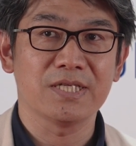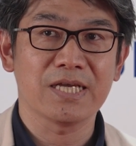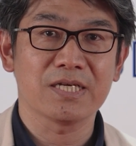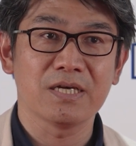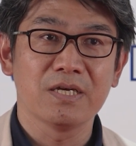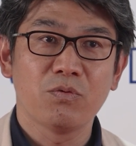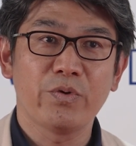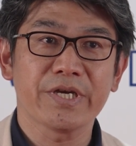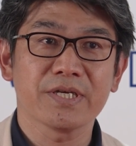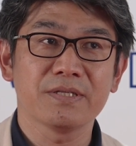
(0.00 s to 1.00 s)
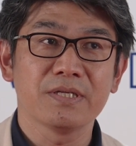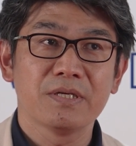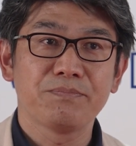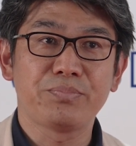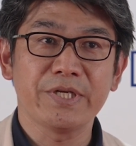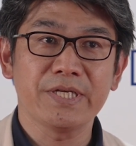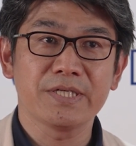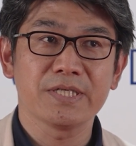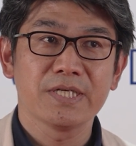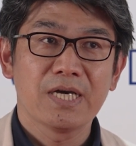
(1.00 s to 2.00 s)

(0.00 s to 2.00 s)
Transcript: like we can bring